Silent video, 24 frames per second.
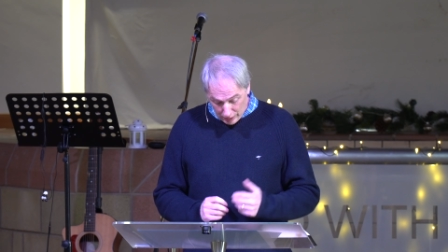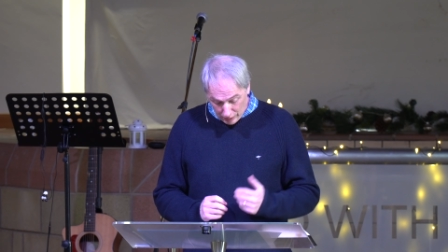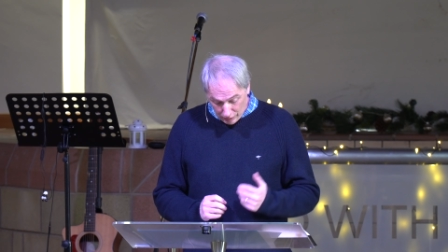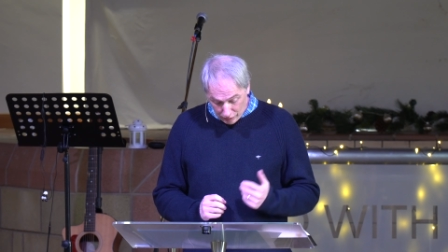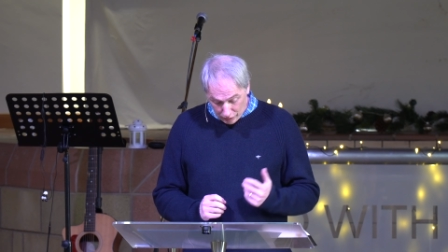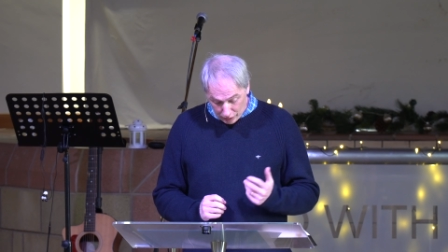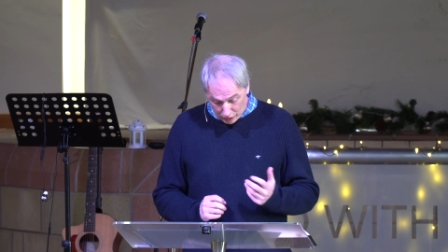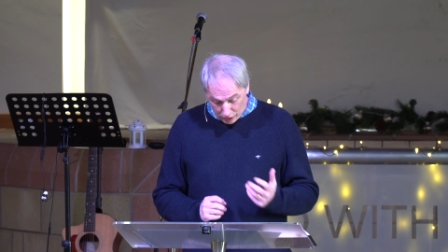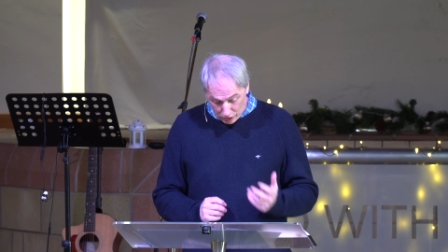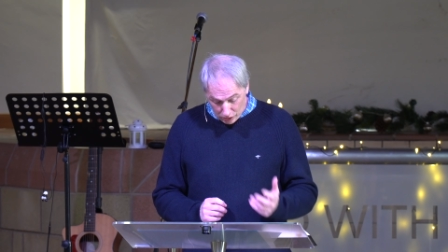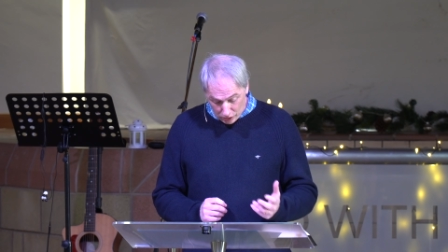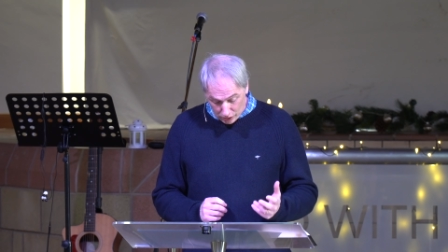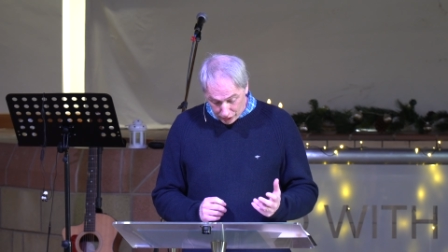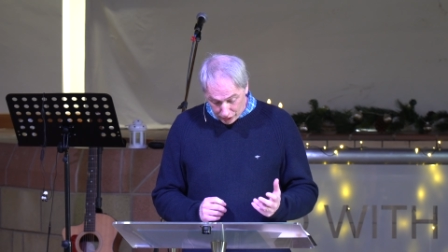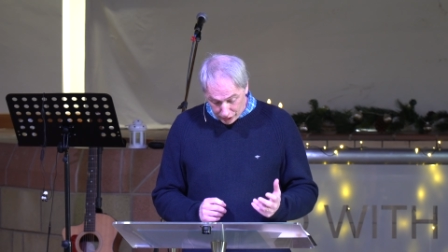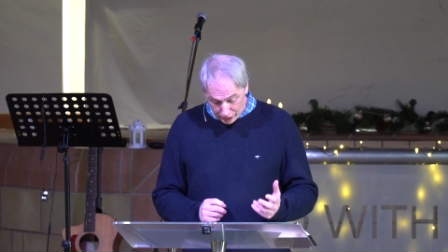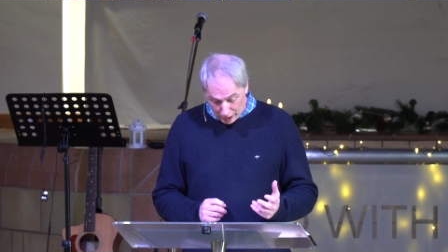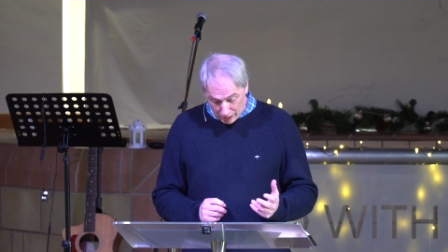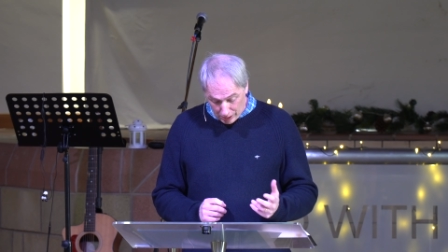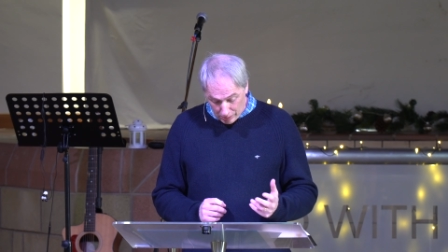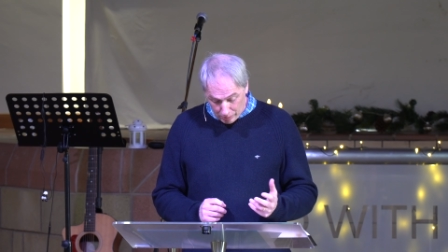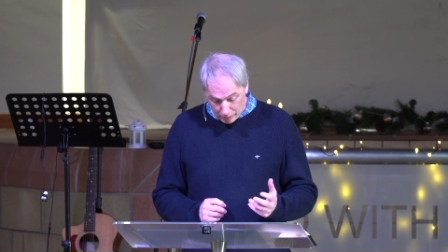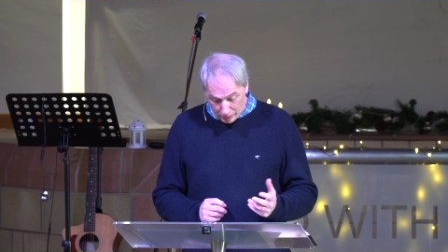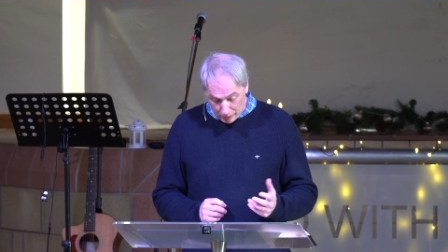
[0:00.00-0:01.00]
for God's
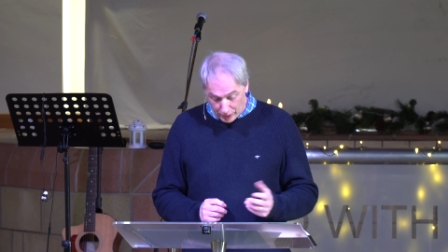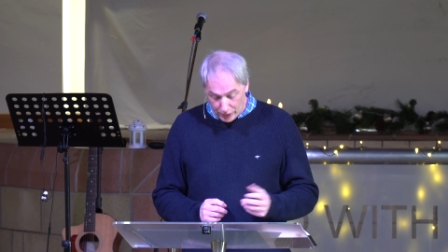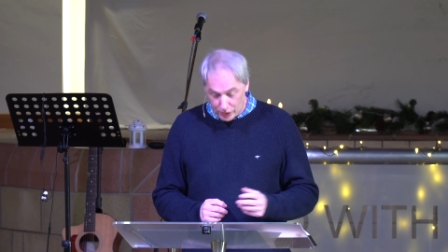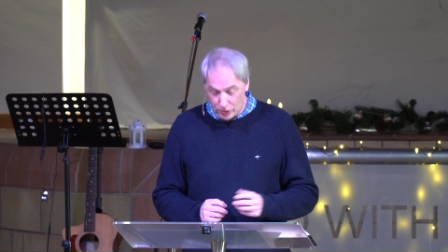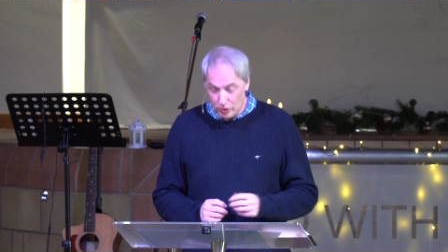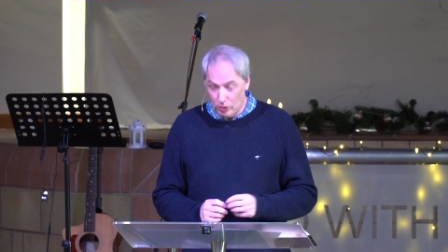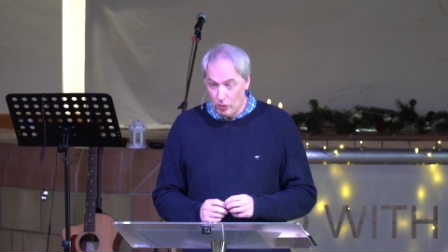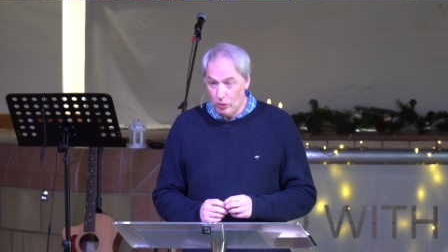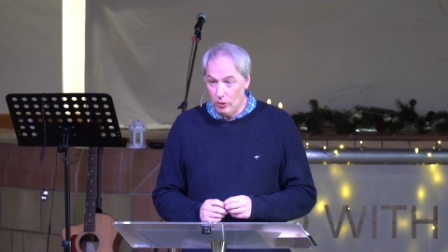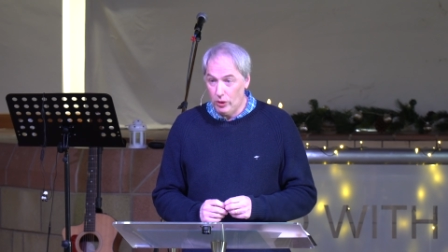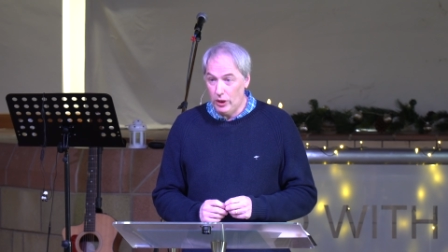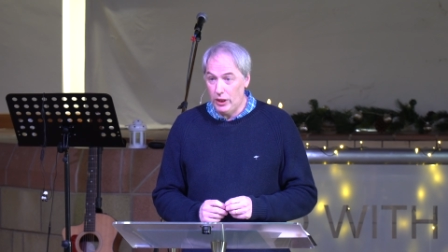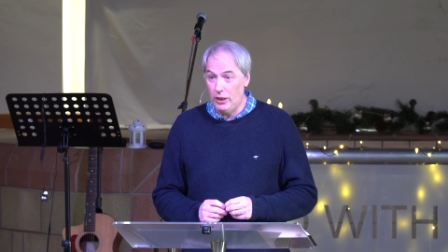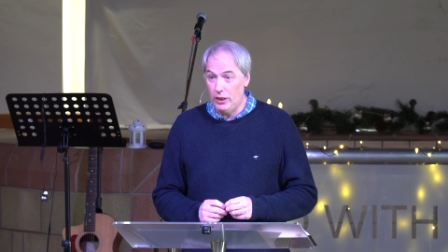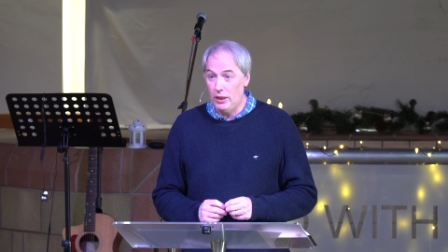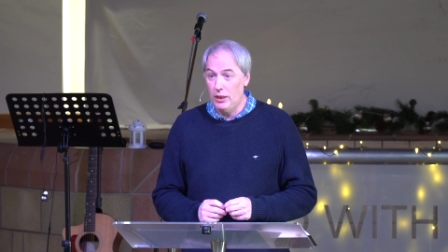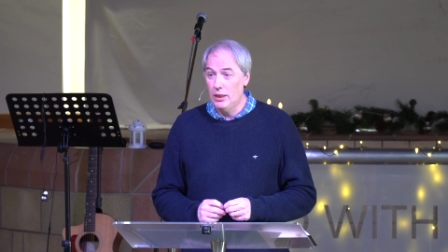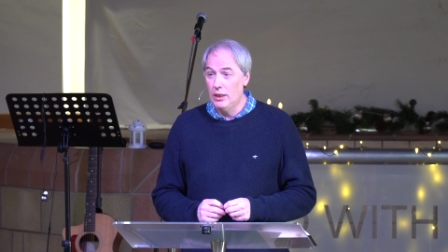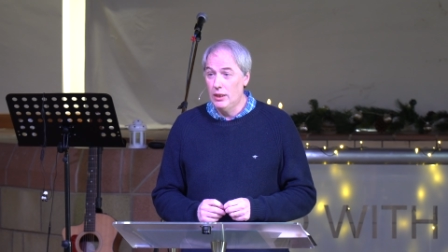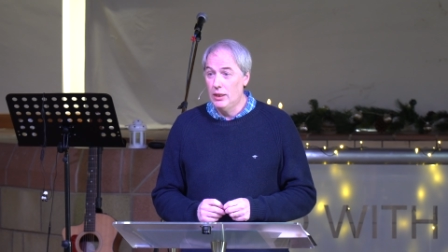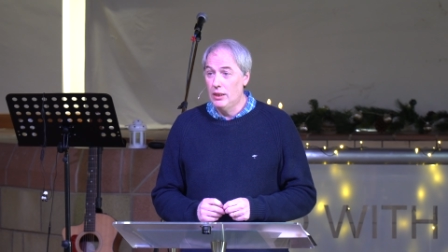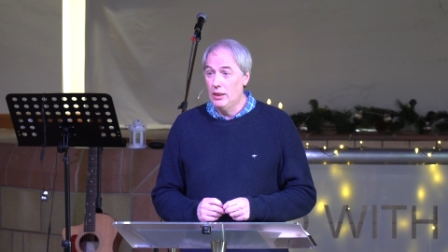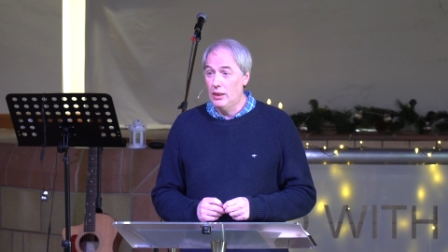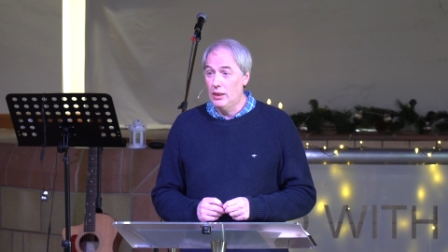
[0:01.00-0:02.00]
temple is holy,
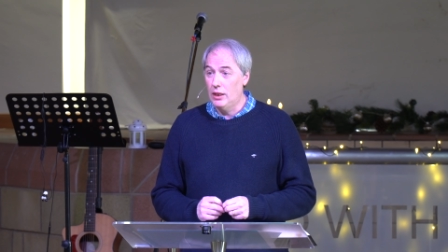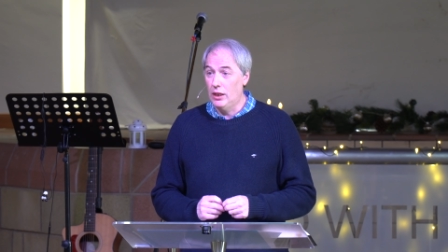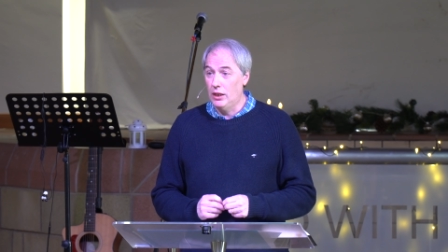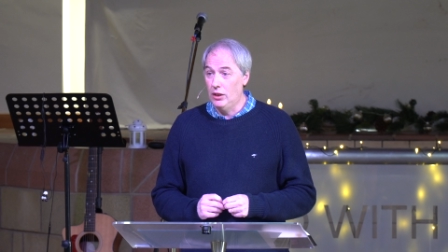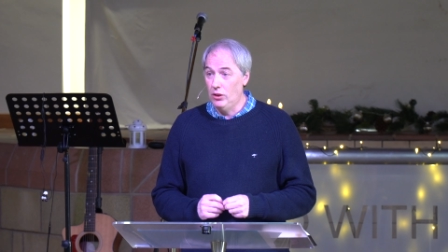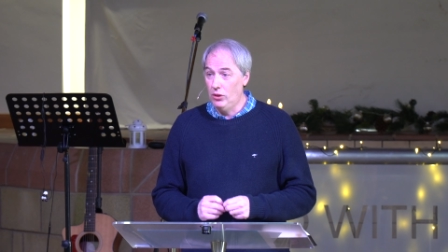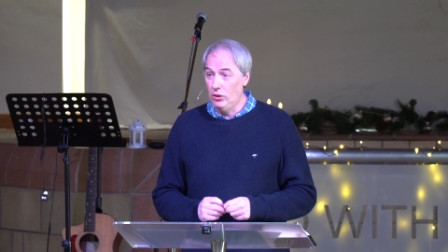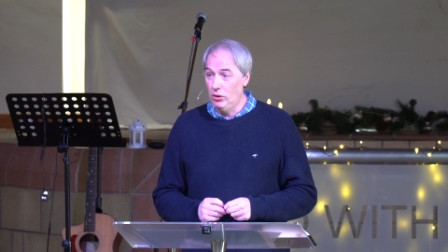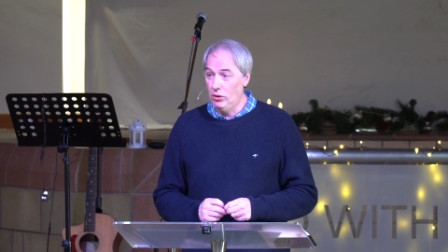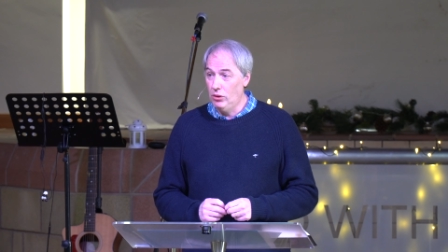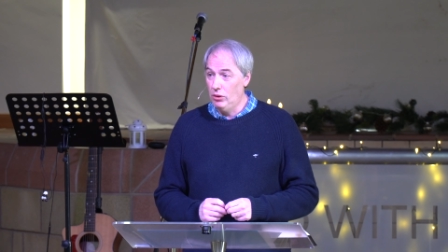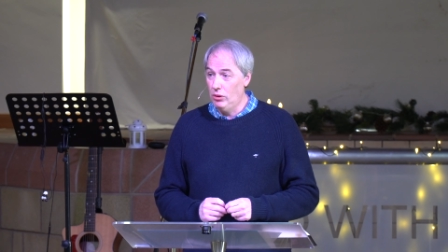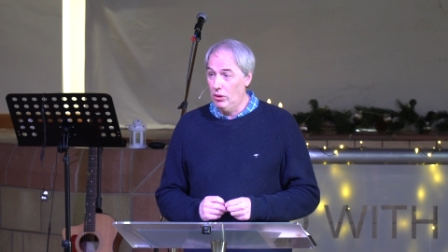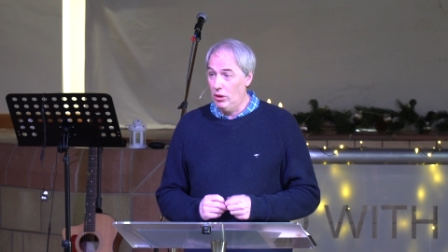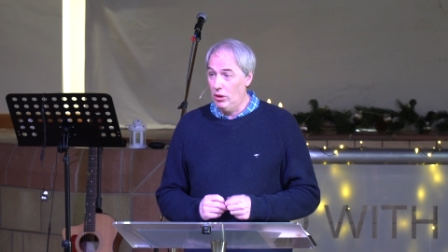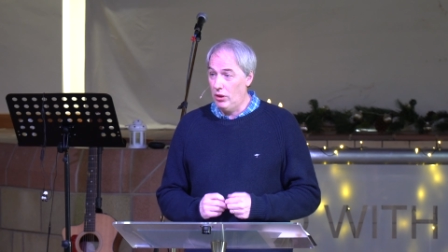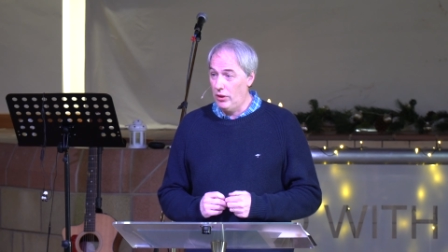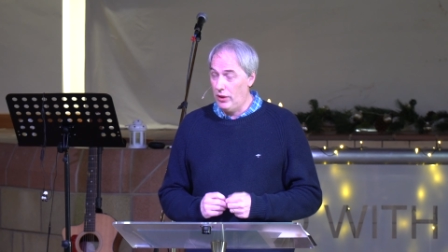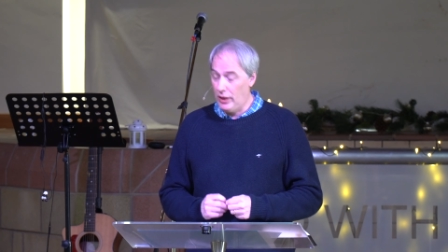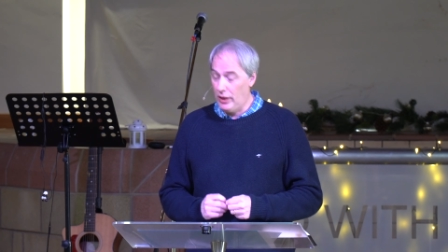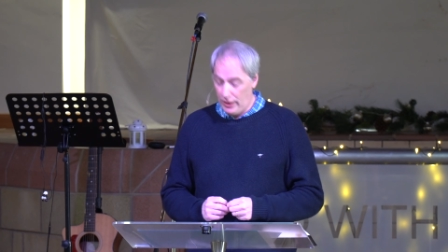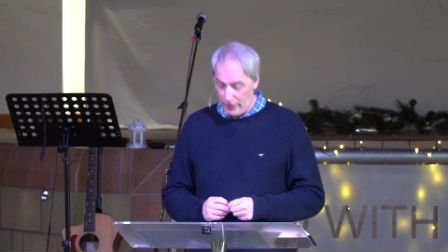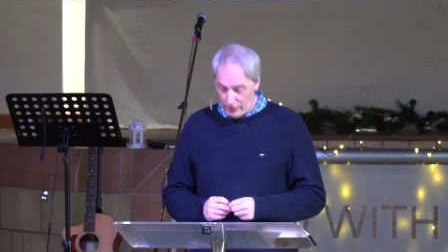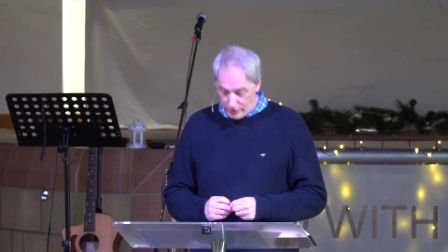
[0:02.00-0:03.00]
and you are
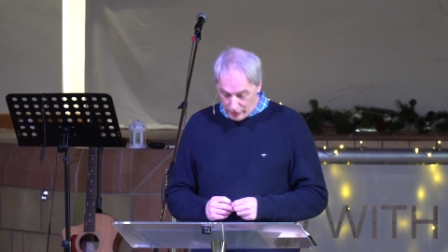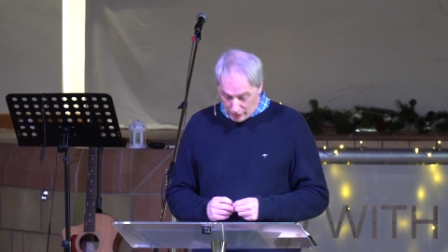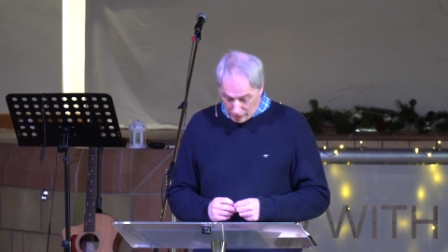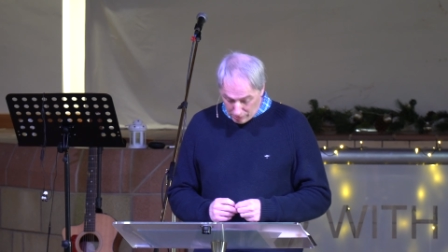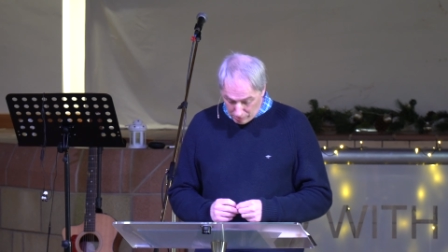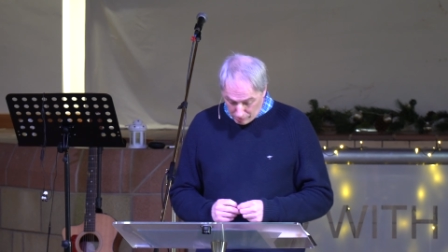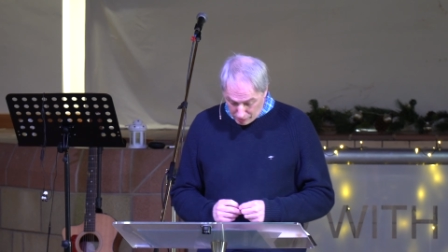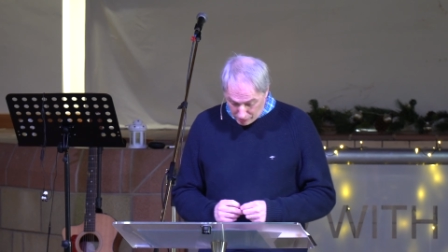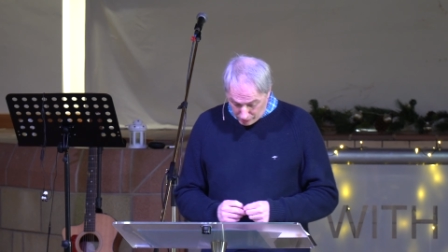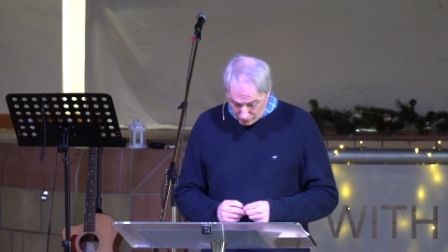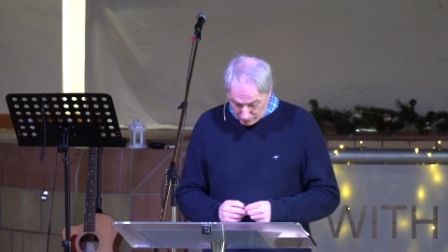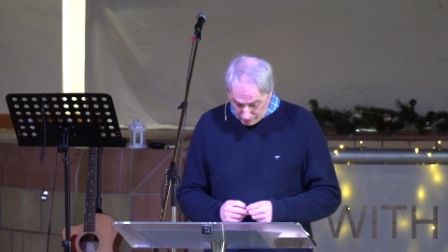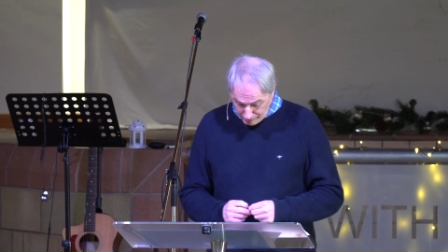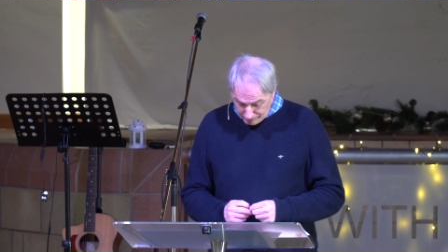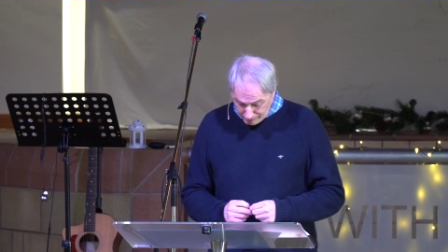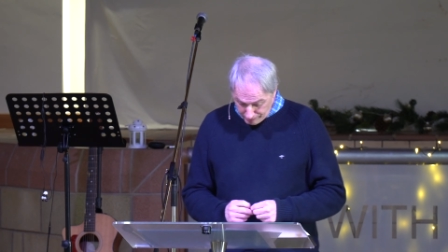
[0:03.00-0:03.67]
that temple.